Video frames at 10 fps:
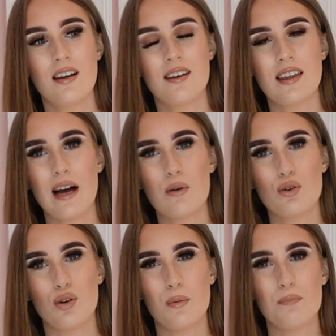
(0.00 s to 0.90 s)
that
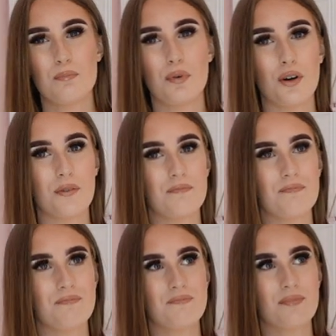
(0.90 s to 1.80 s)
outcome, but
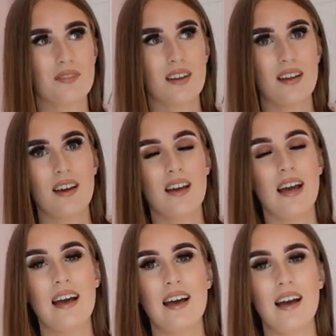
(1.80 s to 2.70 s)

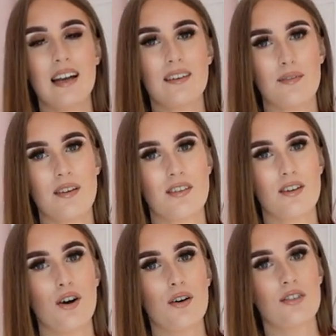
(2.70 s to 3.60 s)
at least I've tested
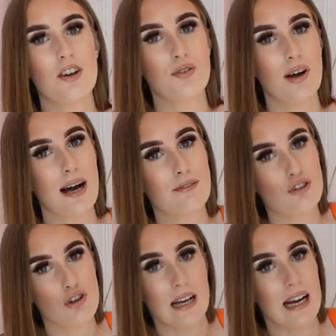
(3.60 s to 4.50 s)
it all, so you don't have to
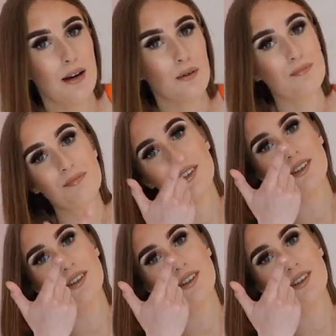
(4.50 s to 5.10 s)
try it out, you